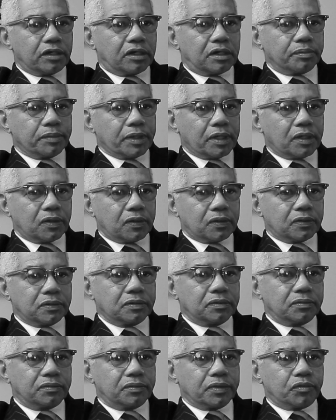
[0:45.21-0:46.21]
Down
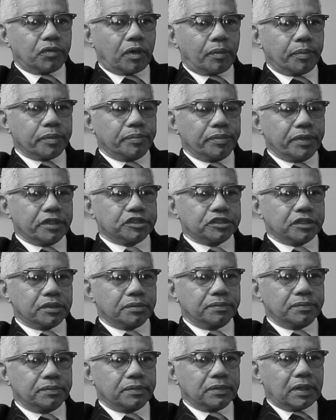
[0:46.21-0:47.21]
Below with Robert
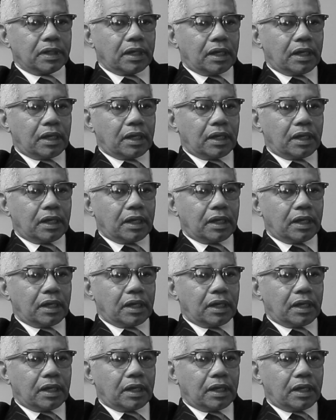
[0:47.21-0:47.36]
Mitchum.